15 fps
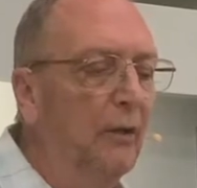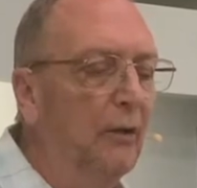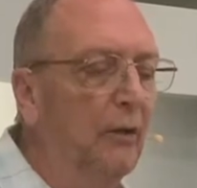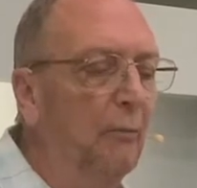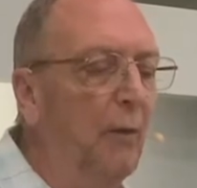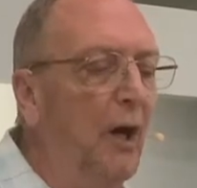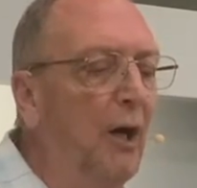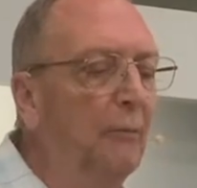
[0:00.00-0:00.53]

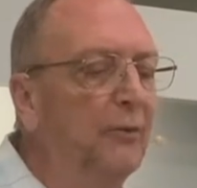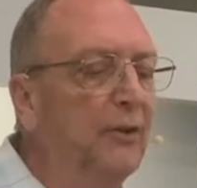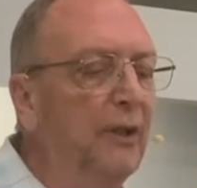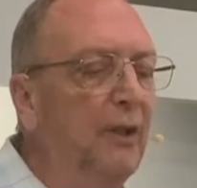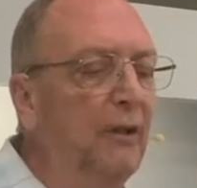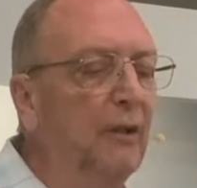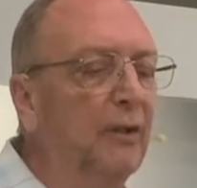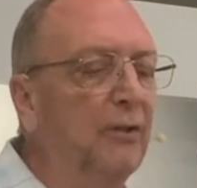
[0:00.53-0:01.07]
The mob,
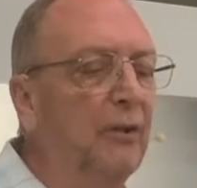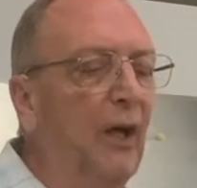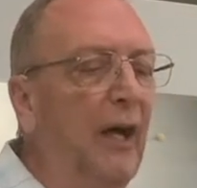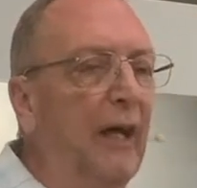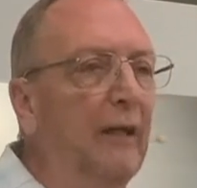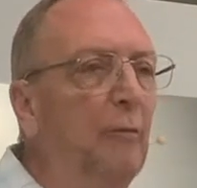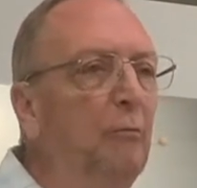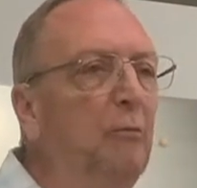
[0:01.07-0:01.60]
seeing the
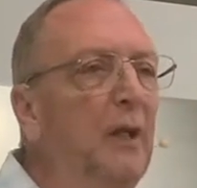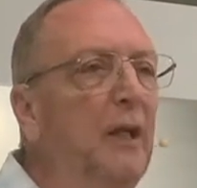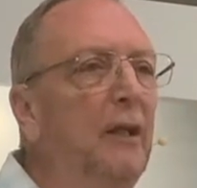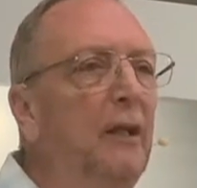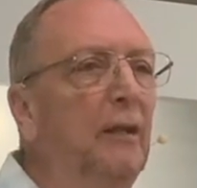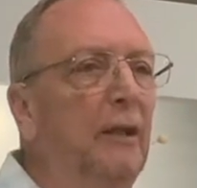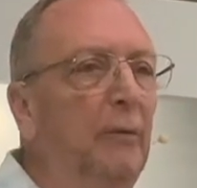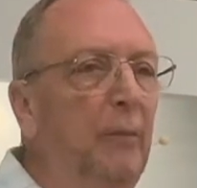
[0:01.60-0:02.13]
sign,
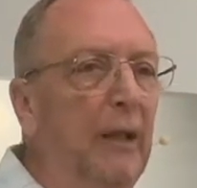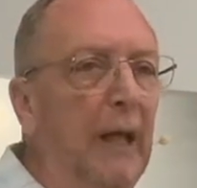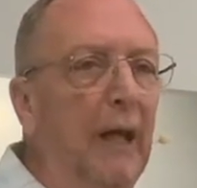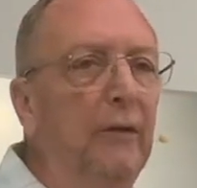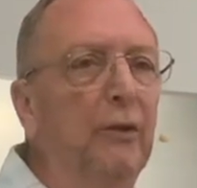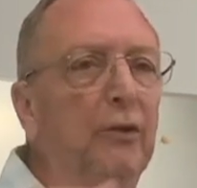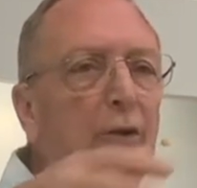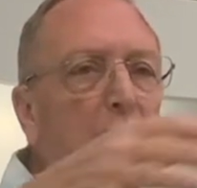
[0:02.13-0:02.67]
immediately
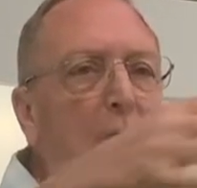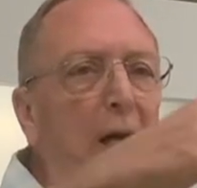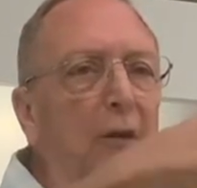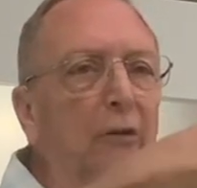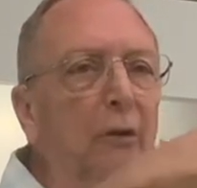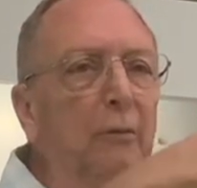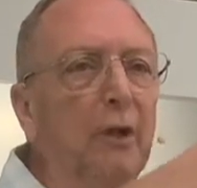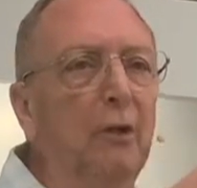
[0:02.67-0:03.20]
began to
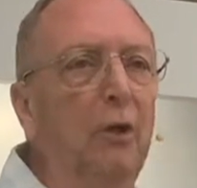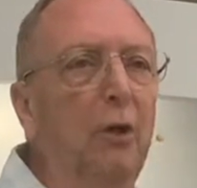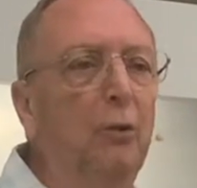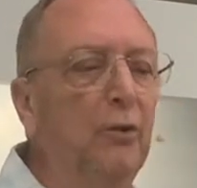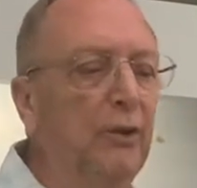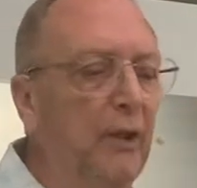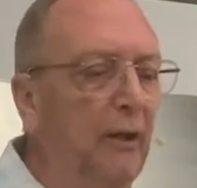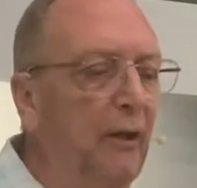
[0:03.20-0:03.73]
surround him and
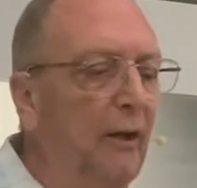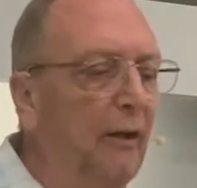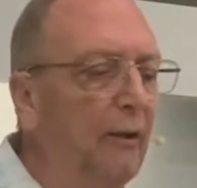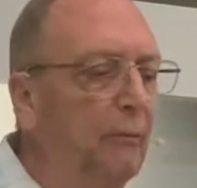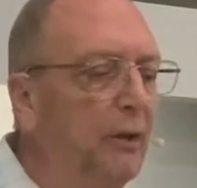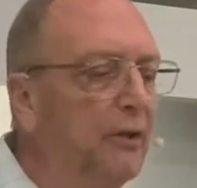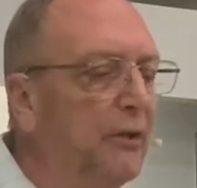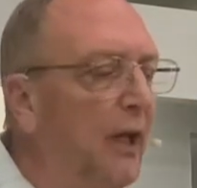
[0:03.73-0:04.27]
close in on
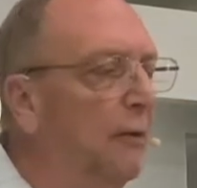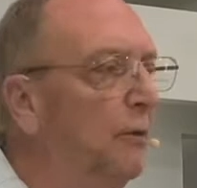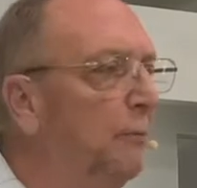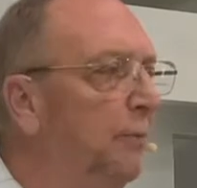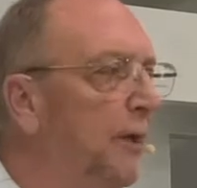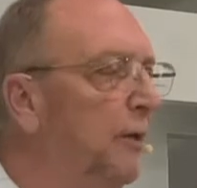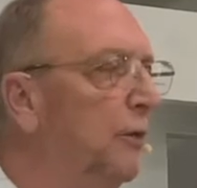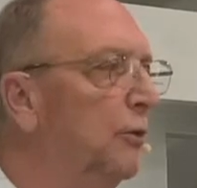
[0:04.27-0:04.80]
him. And
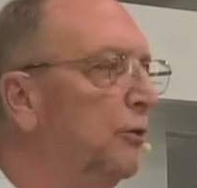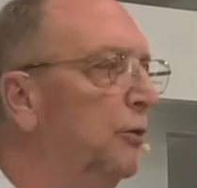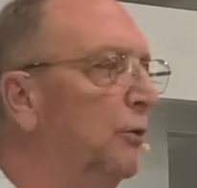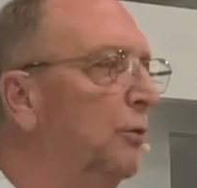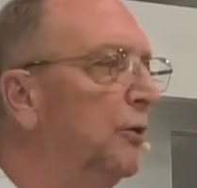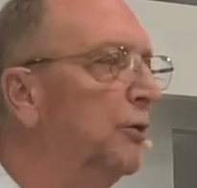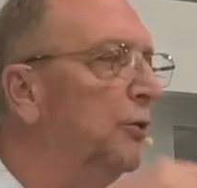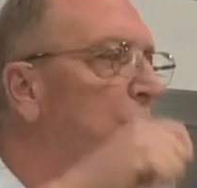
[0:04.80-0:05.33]
Simon Peter
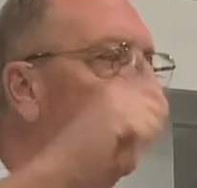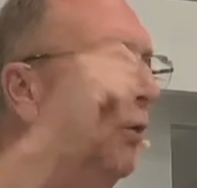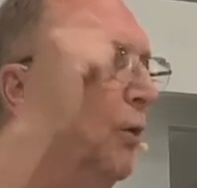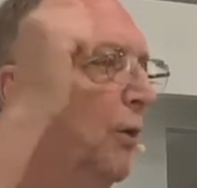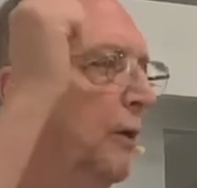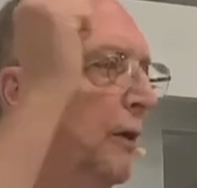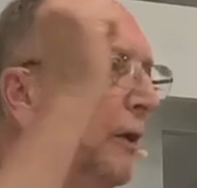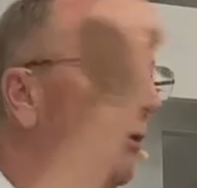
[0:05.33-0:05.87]
drew his
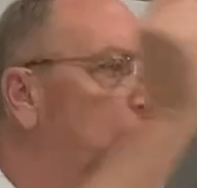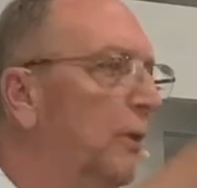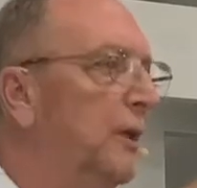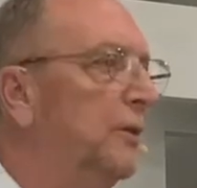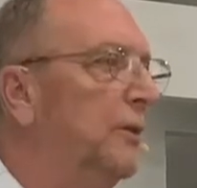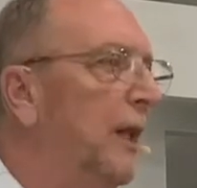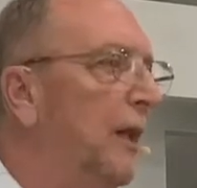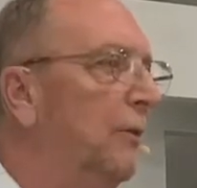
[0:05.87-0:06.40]
sword, and he
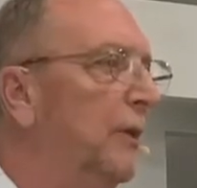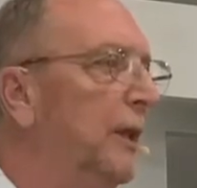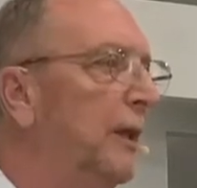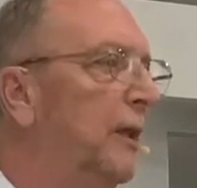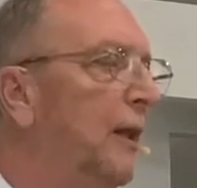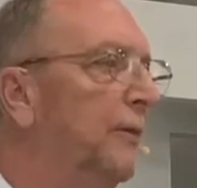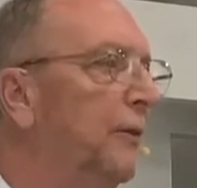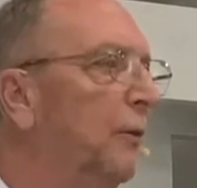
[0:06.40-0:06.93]
reached out and
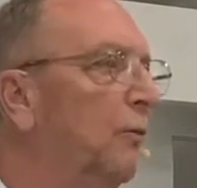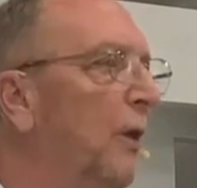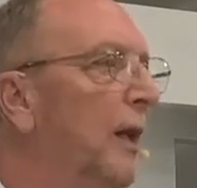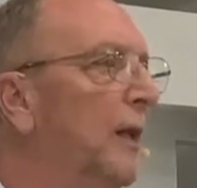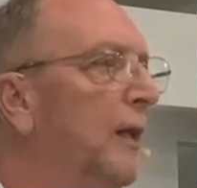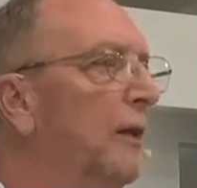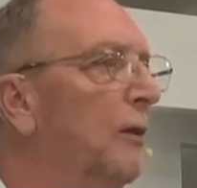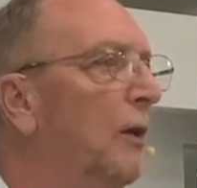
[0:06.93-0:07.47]
he cut the
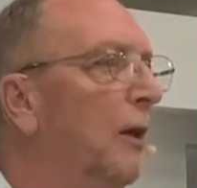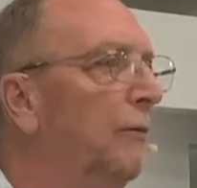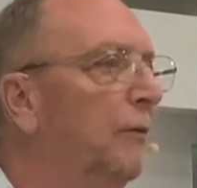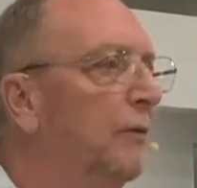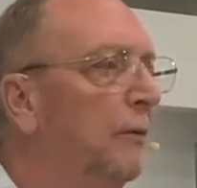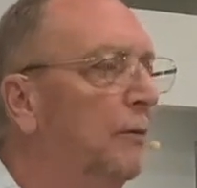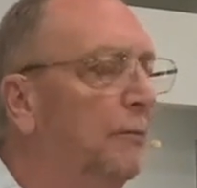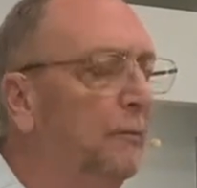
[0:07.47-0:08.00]
right ear off
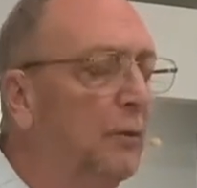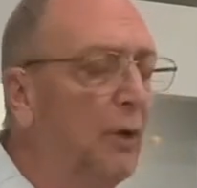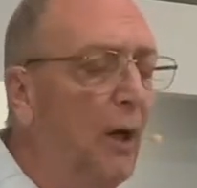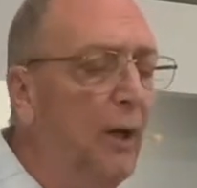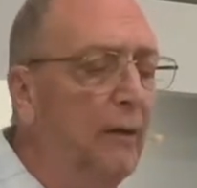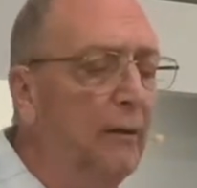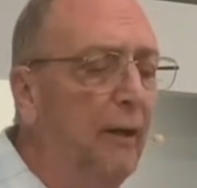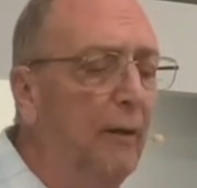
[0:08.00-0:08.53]
of the
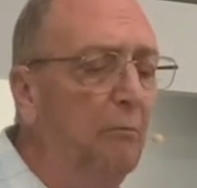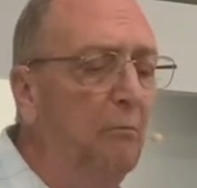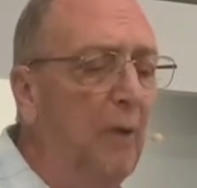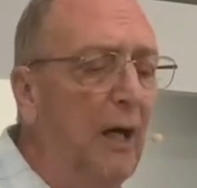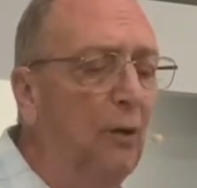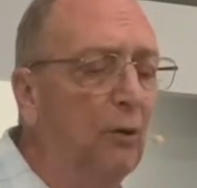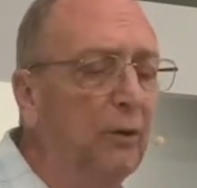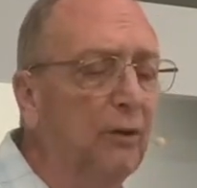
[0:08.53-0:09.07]
guard named
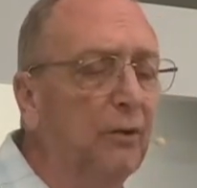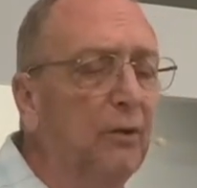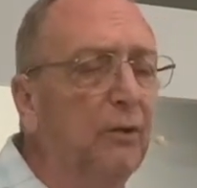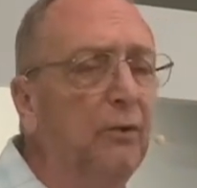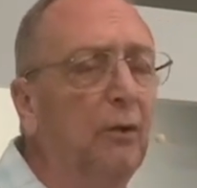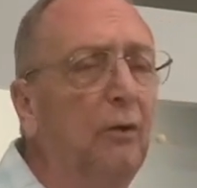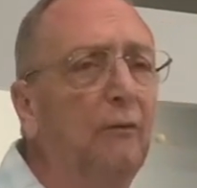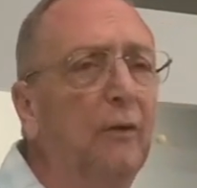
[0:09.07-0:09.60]
Malchus, a
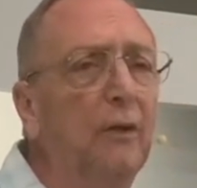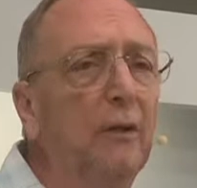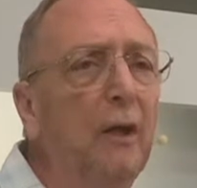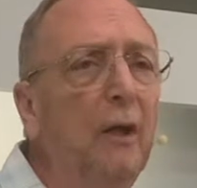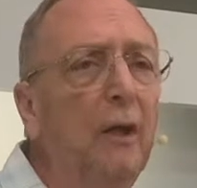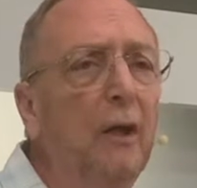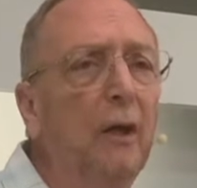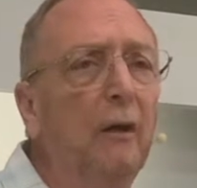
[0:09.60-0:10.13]
servant
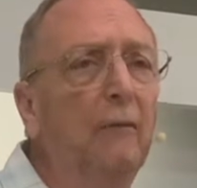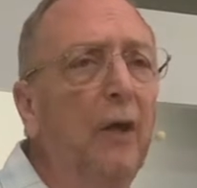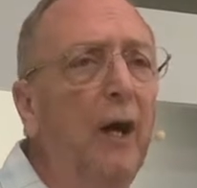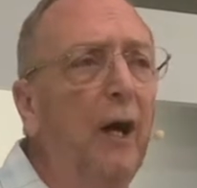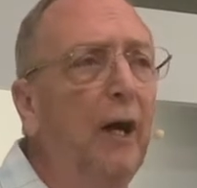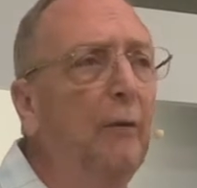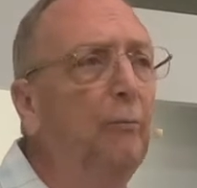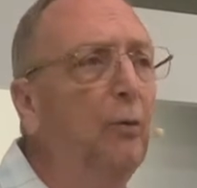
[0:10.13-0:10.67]
of the
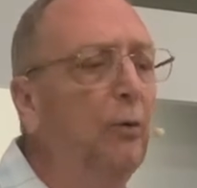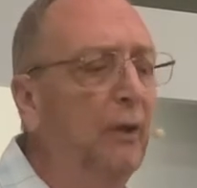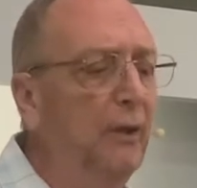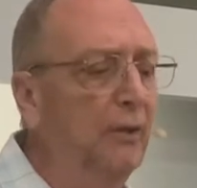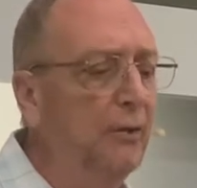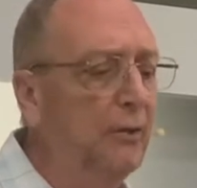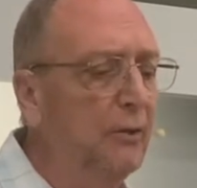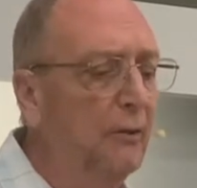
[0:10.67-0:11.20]
high
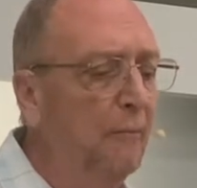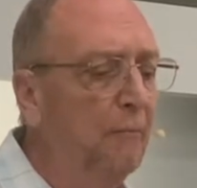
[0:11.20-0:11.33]
priest.